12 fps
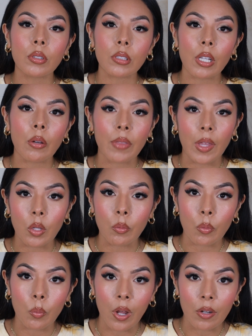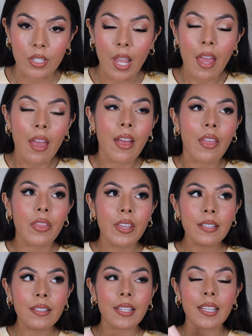glow that you would want
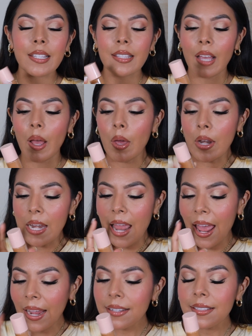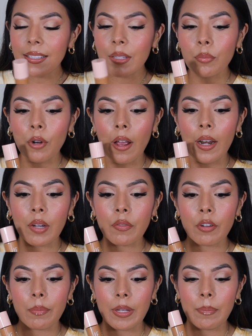this is an excellent product
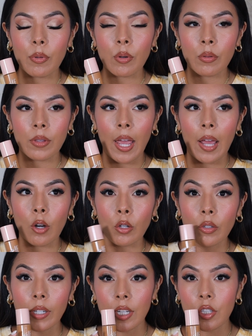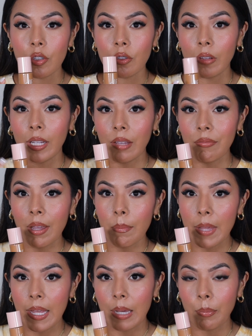for people that are looking to do like
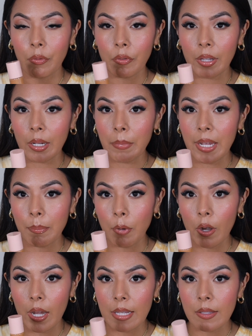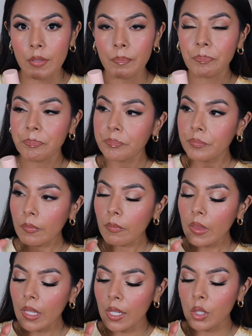event makeup or for like a makeup artist
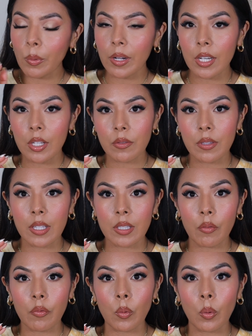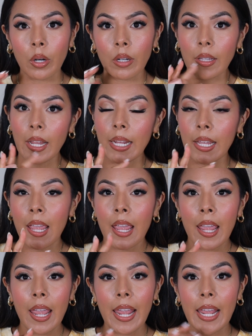you want to use this for like
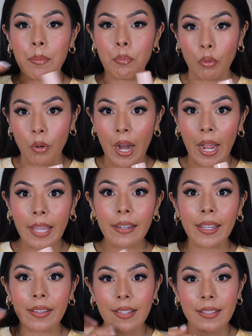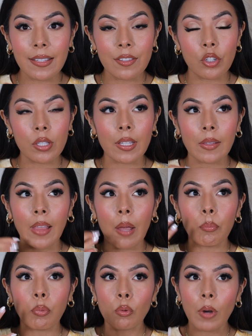a bride like this is just like
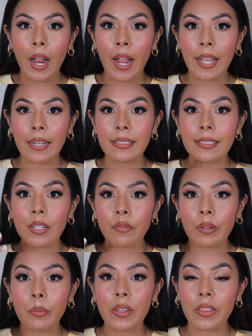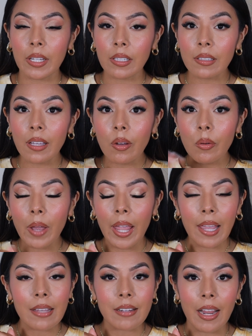that bride lit from within glow
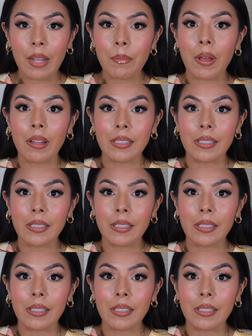and I'm